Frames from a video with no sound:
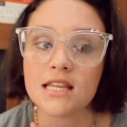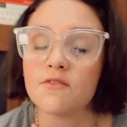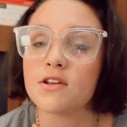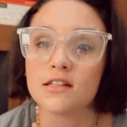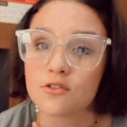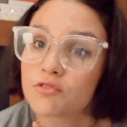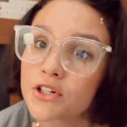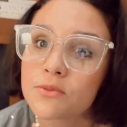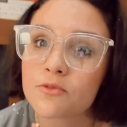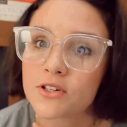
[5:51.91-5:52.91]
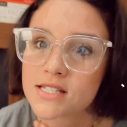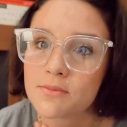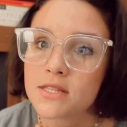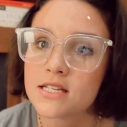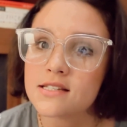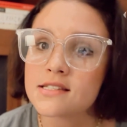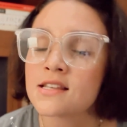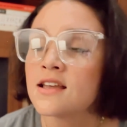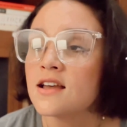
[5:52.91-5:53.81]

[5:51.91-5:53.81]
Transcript: even in the room for some of these